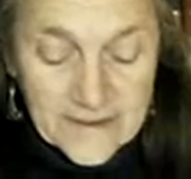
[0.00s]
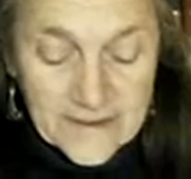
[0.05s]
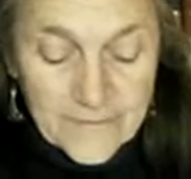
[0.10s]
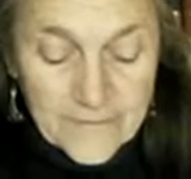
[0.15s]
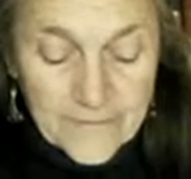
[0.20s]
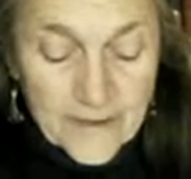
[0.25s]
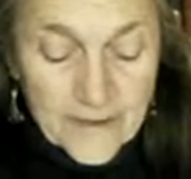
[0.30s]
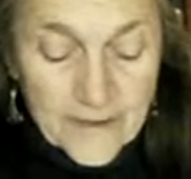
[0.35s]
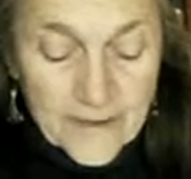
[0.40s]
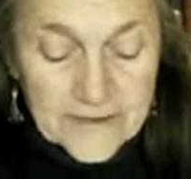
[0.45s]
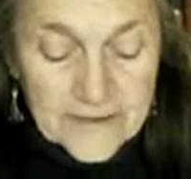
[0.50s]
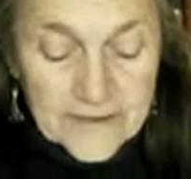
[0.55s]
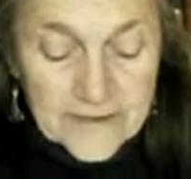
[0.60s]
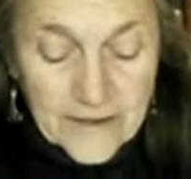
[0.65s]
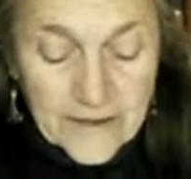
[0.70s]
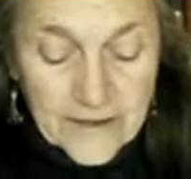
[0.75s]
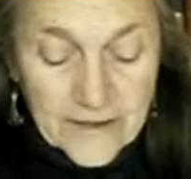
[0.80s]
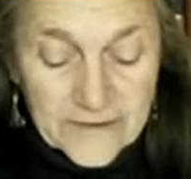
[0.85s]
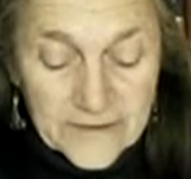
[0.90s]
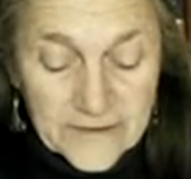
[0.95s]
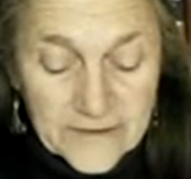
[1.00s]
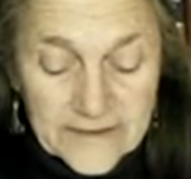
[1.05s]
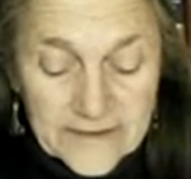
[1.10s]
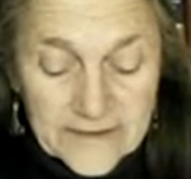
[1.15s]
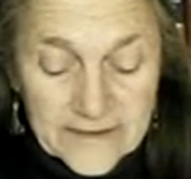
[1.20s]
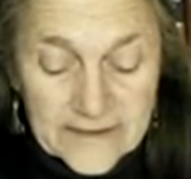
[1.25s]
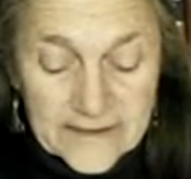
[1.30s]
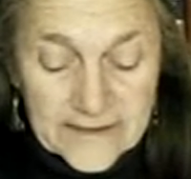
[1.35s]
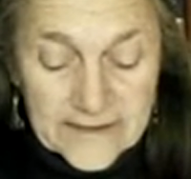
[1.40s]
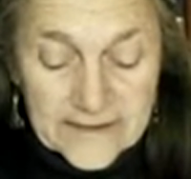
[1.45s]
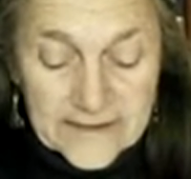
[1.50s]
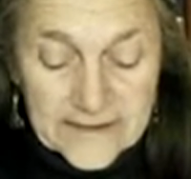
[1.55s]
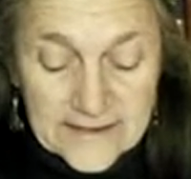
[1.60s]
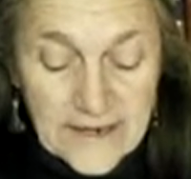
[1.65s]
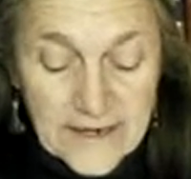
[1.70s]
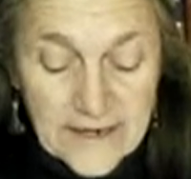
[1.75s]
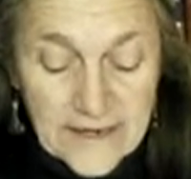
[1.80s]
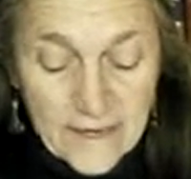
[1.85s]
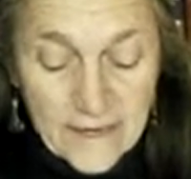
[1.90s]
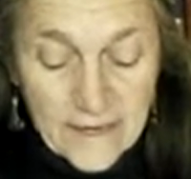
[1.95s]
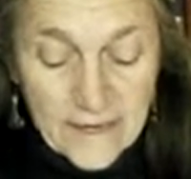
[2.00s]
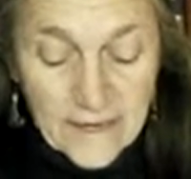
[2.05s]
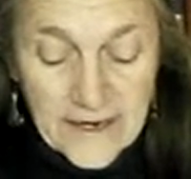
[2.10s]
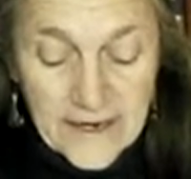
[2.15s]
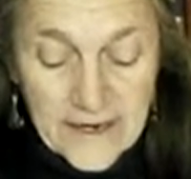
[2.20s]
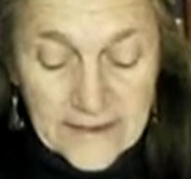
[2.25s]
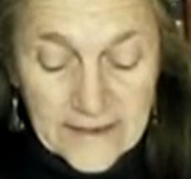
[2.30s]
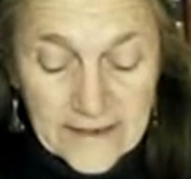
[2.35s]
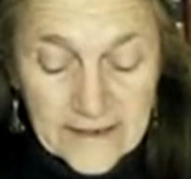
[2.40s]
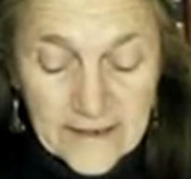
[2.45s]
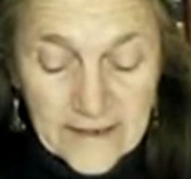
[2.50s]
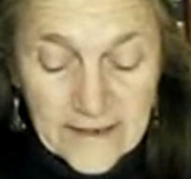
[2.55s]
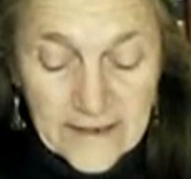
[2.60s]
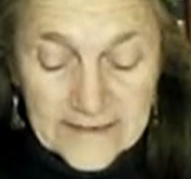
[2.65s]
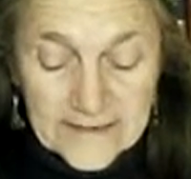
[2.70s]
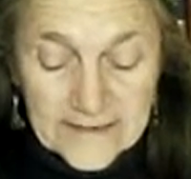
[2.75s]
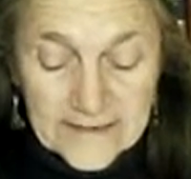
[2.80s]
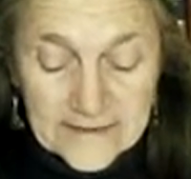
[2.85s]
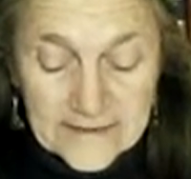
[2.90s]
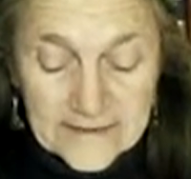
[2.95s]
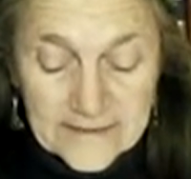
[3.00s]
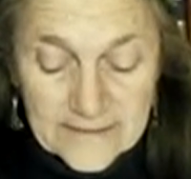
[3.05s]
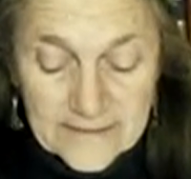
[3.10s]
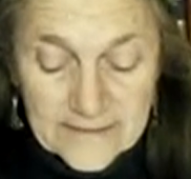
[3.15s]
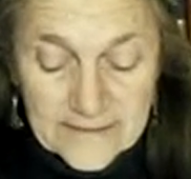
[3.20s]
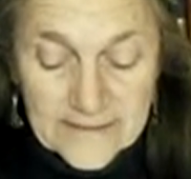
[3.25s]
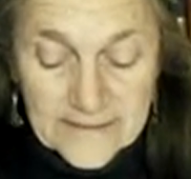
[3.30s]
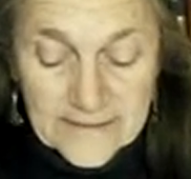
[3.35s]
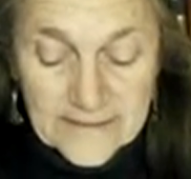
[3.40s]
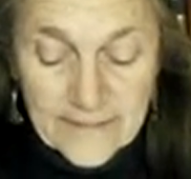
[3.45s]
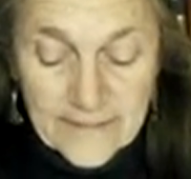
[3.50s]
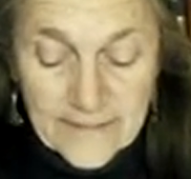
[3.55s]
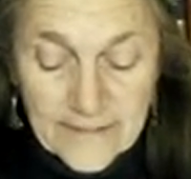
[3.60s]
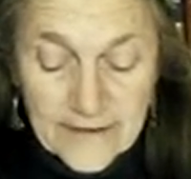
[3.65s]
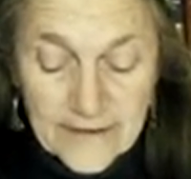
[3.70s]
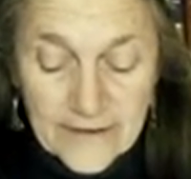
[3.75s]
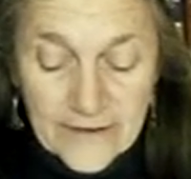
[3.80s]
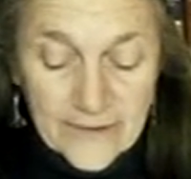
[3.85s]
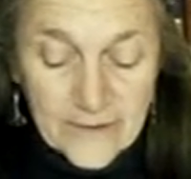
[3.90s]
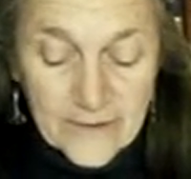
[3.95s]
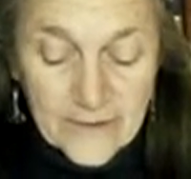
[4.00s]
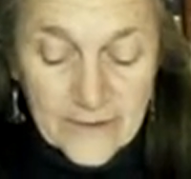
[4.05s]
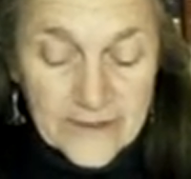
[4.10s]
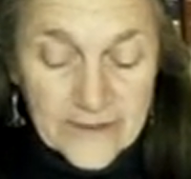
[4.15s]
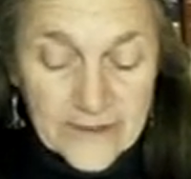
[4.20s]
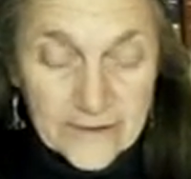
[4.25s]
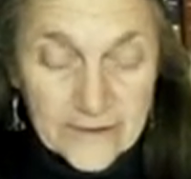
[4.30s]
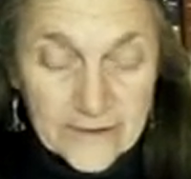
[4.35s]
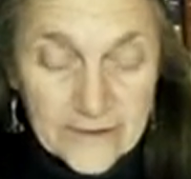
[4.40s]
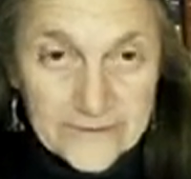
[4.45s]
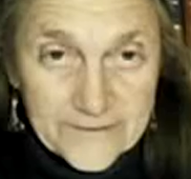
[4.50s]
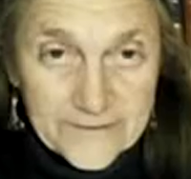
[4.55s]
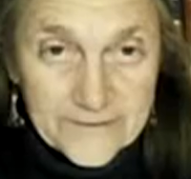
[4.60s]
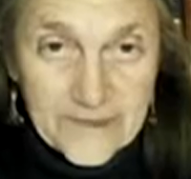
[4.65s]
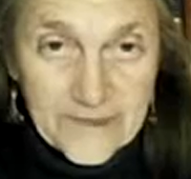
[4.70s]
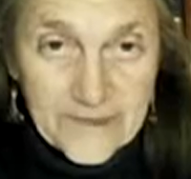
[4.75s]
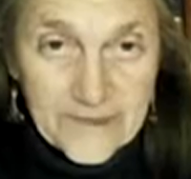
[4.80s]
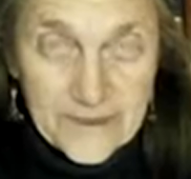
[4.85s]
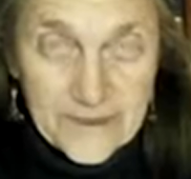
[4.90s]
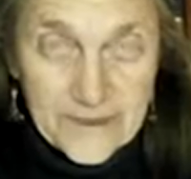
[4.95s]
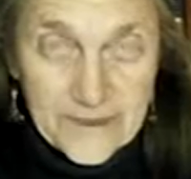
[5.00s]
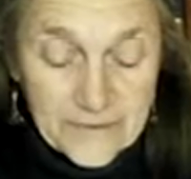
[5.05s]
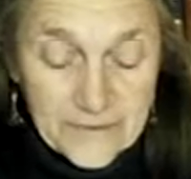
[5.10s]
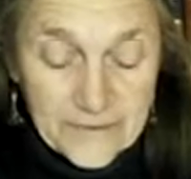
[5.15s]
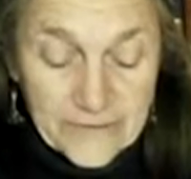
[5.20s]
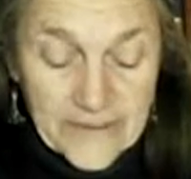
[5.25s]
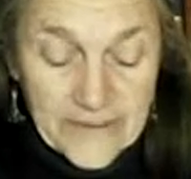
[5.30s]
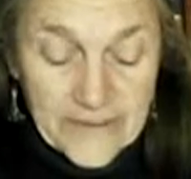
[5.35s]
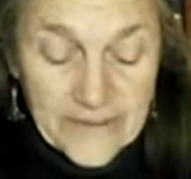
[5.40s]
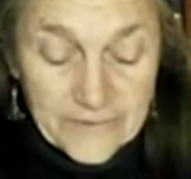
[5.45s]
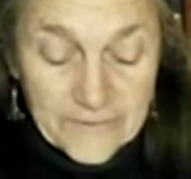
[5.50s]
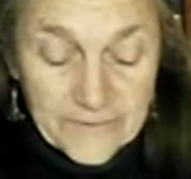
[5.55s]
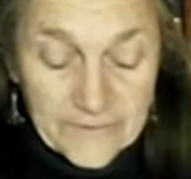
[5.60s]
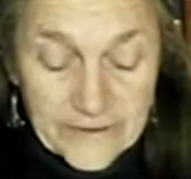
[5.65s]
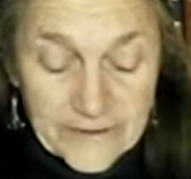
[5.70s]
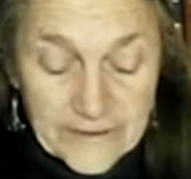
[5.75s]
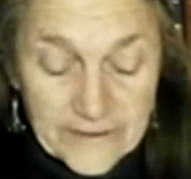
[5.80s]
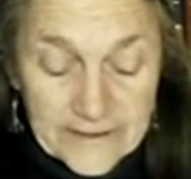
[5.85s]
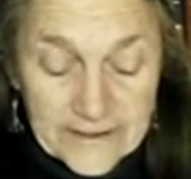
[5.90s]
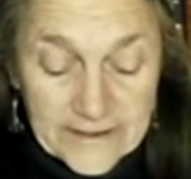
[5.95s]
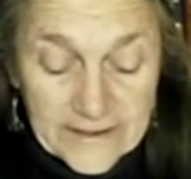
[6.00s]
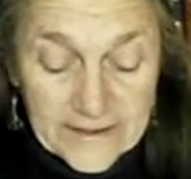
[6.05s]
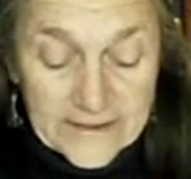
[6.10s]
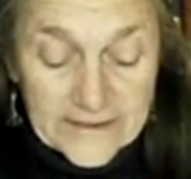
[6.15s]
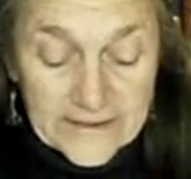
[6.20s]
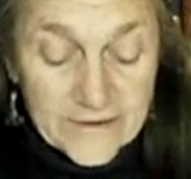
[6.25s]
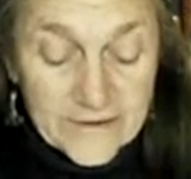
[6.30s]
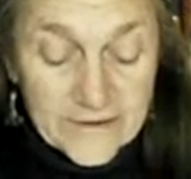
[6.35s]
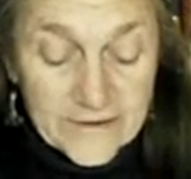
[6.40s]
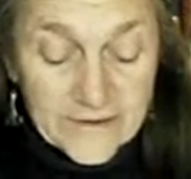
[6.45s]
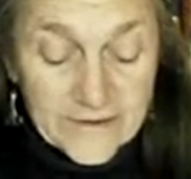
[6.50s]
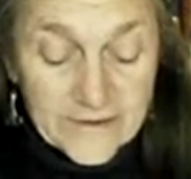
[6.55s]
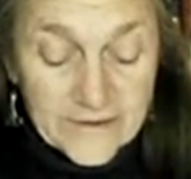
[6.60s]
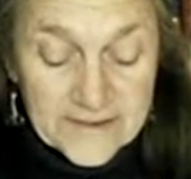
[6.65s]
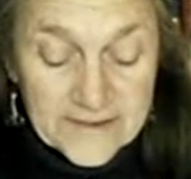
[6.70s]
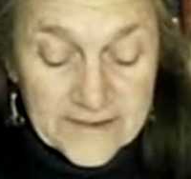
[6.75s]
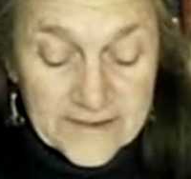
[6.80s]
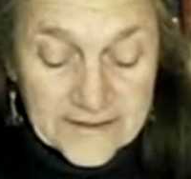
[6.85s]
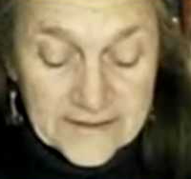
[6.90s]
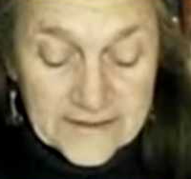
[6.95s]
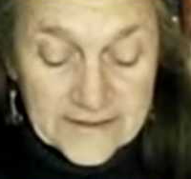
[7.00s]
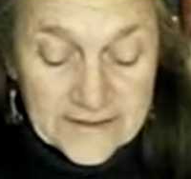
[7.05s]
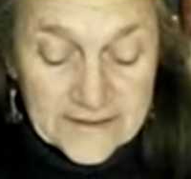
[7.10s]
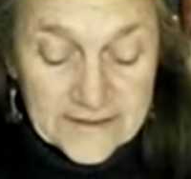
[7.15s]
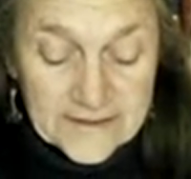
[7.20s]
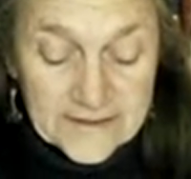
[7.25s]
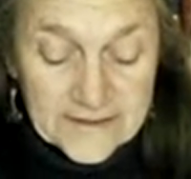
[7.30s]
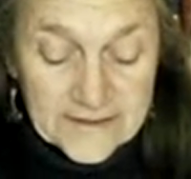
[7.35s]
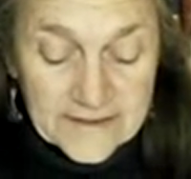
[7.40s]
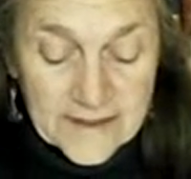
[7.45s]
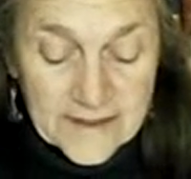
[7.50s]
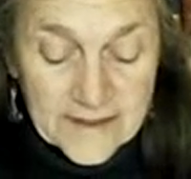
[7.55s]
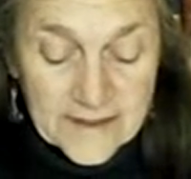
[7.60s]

Marx argues that a state-run economic system is a better way to cultivate human capabilities in all citizens.